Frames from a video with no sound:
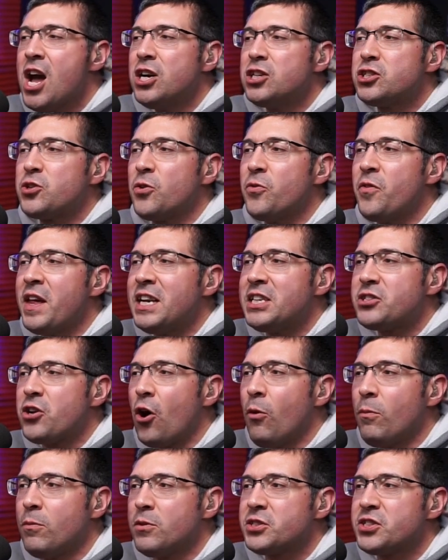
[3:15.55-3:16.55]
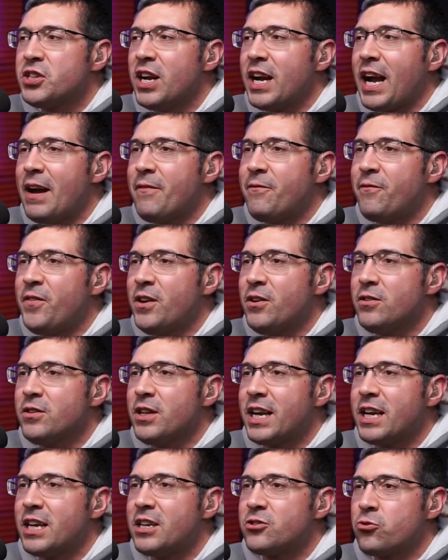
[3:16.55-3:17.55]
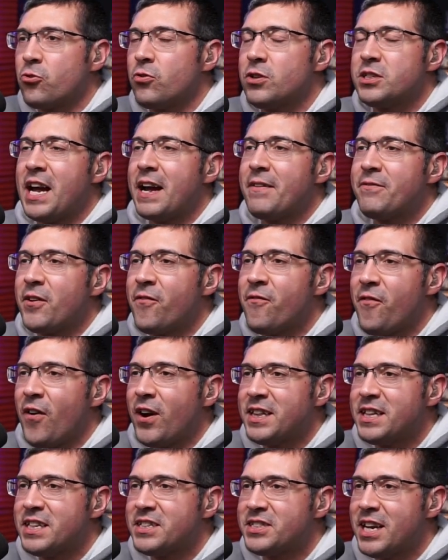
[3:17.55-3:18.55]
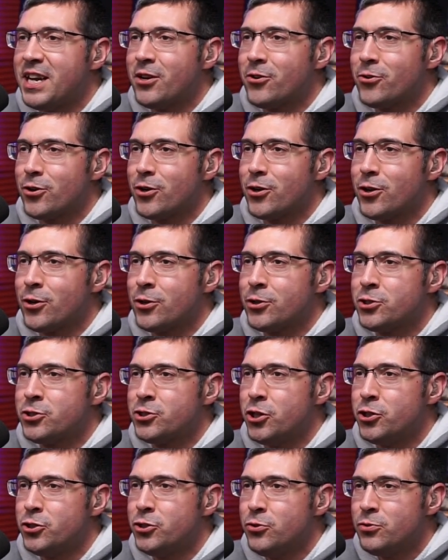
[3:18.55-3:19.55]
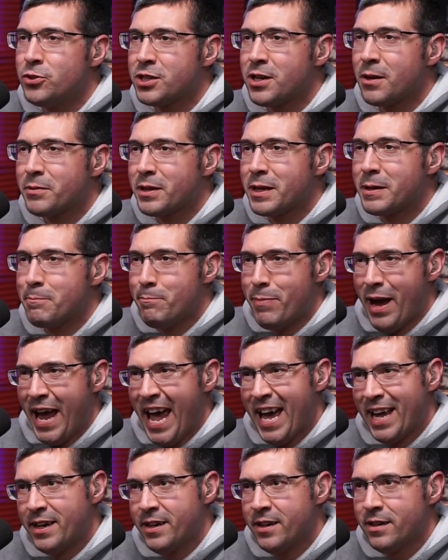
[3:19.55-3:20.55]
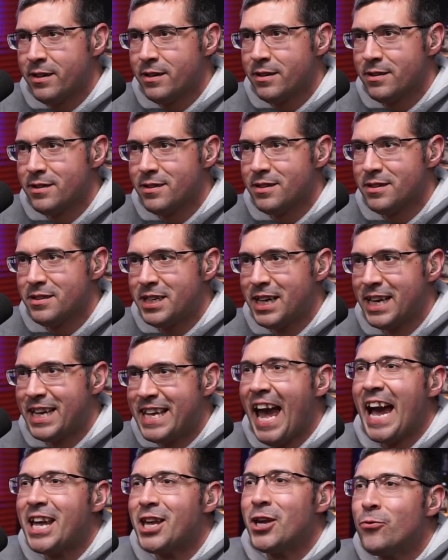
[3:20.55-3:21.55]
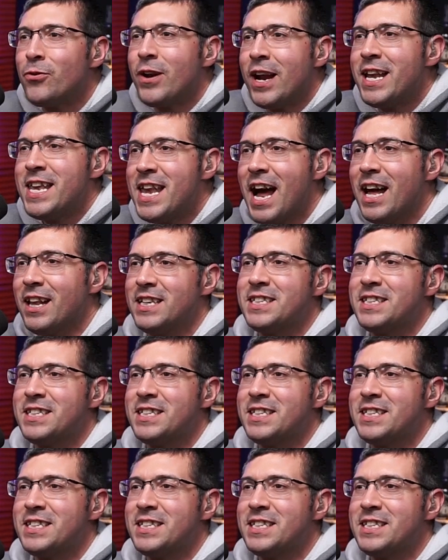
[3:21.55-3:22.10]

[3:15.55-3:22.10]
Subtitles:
So then it's almost like I feel like, Chris, I have to fight this inner urge to do something bad to get you to know.